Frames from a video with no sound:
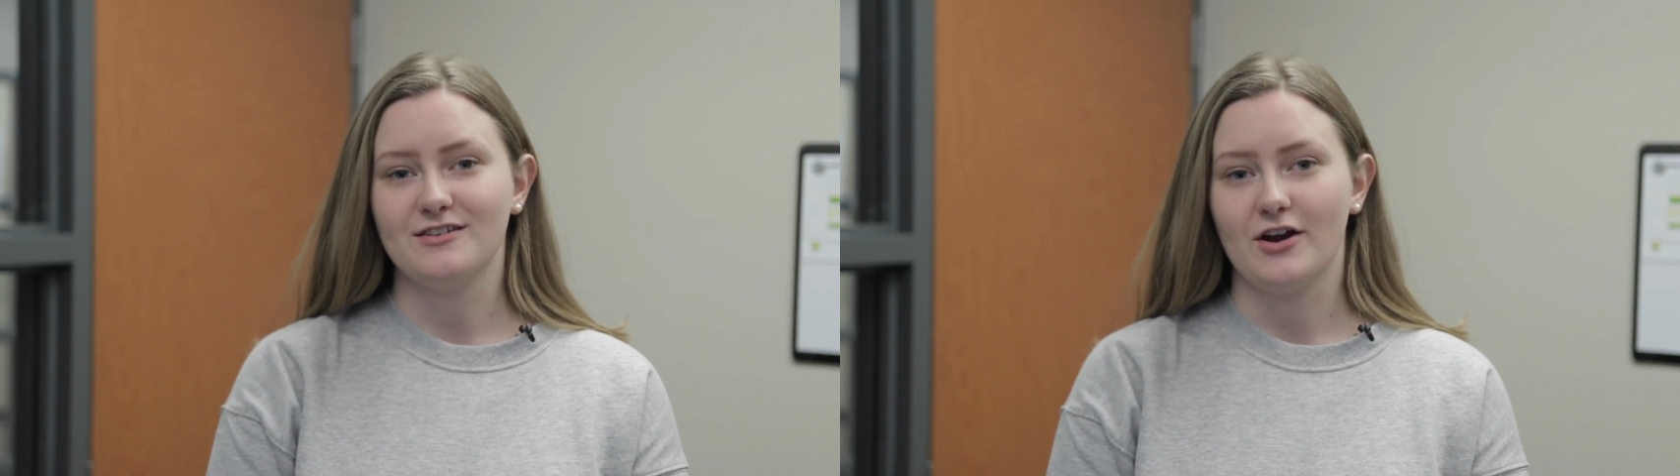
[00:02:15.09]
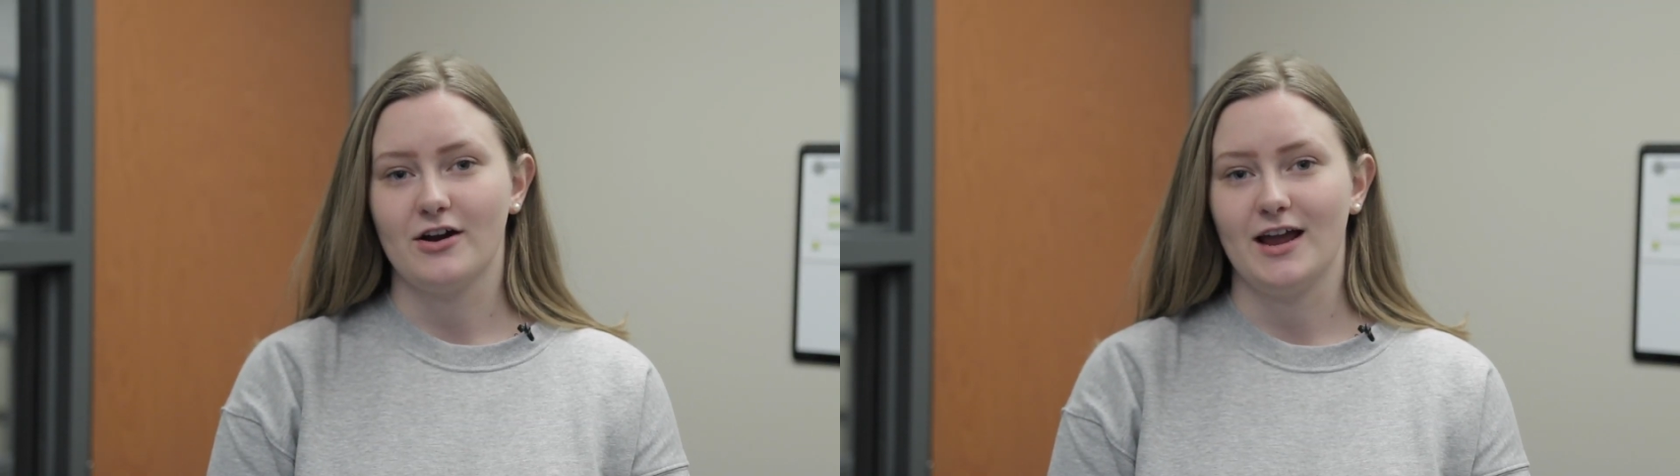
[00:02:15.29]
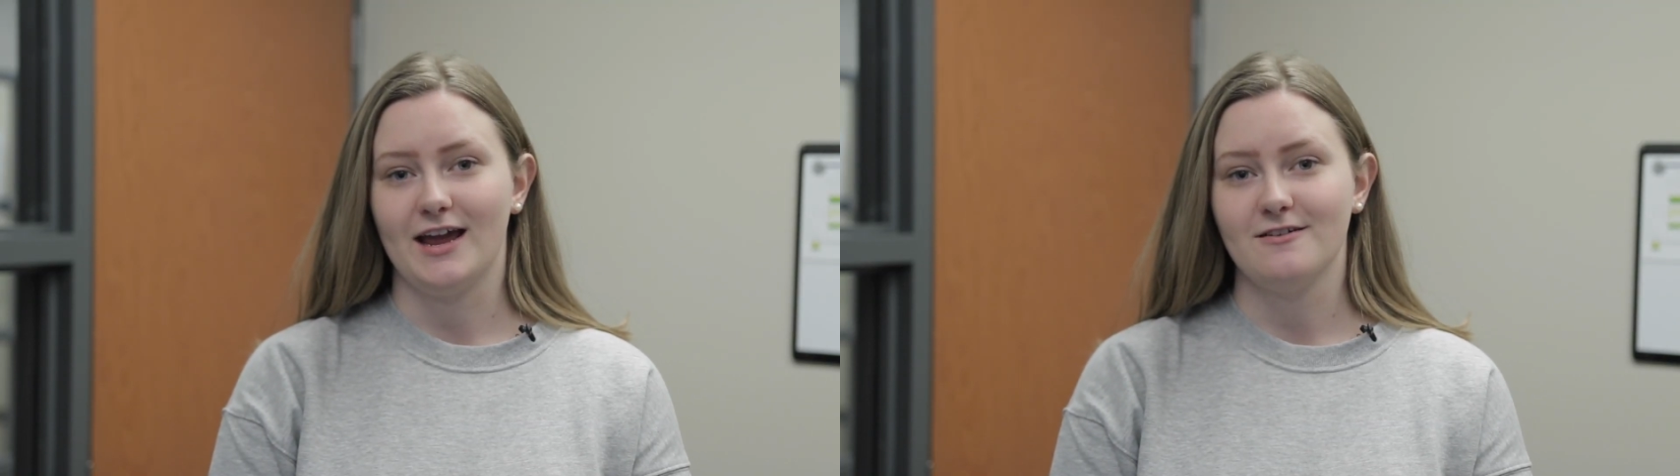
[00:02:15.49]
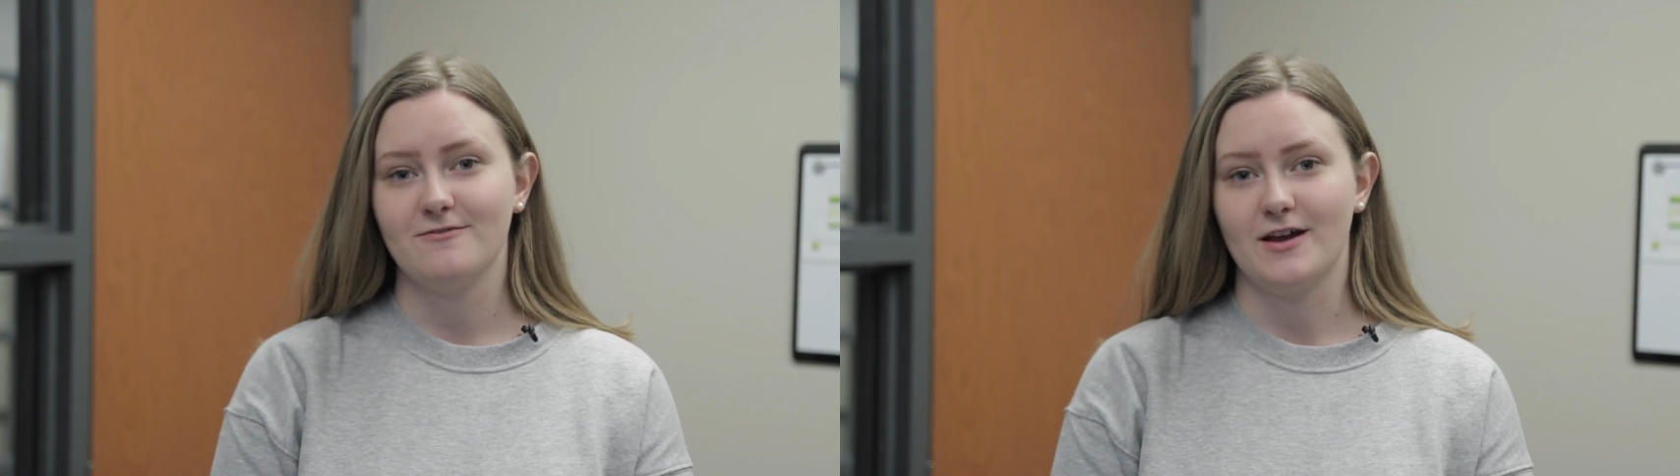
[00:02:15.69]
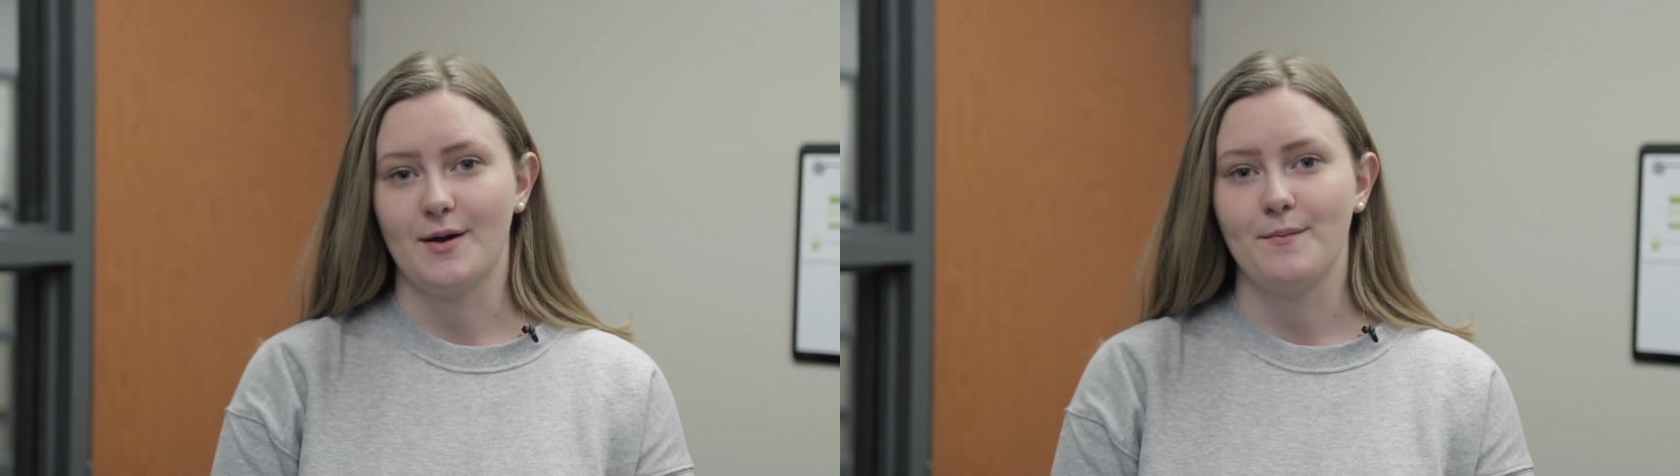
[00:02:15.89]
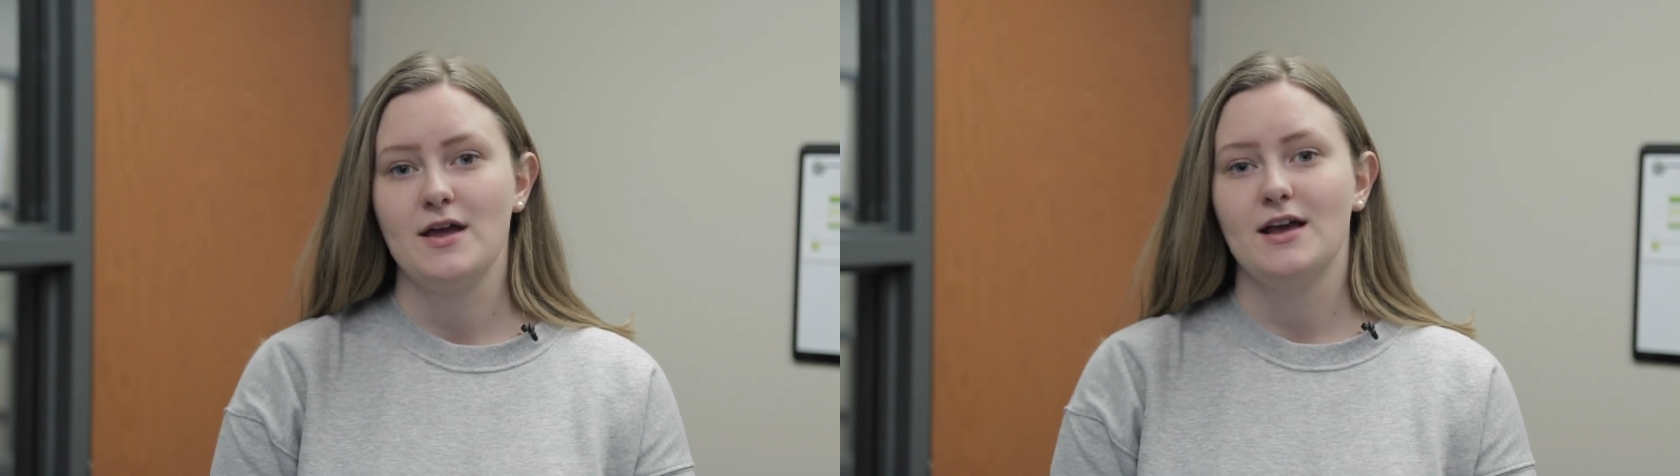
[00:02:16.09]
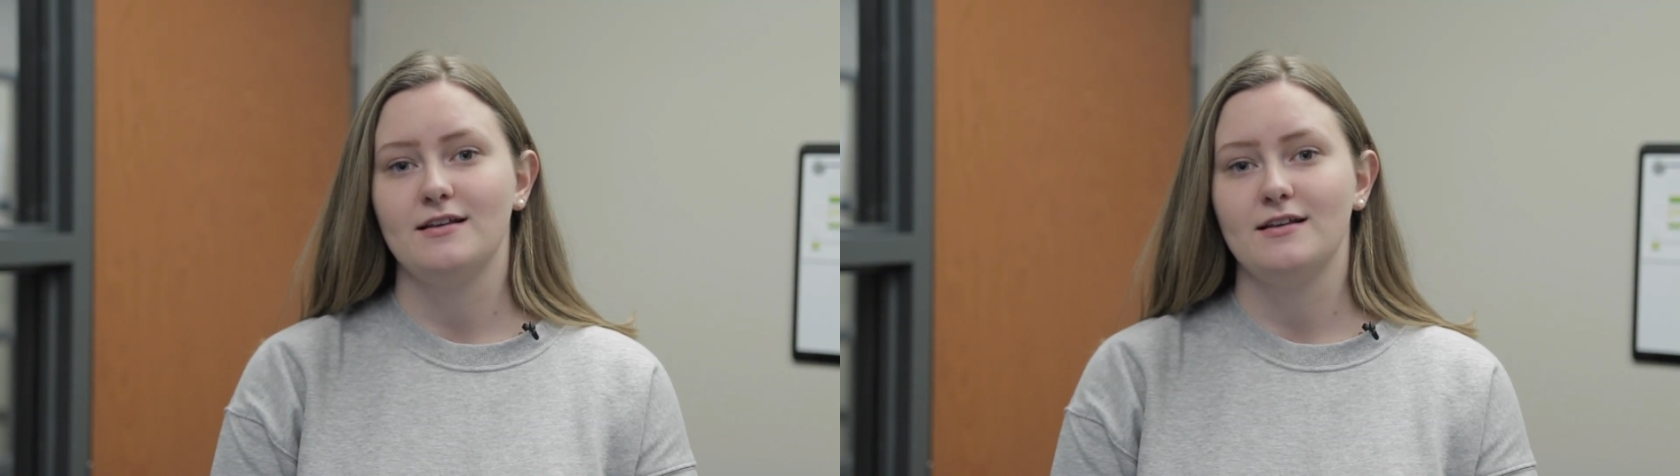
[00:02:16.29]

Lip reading: star Han Pham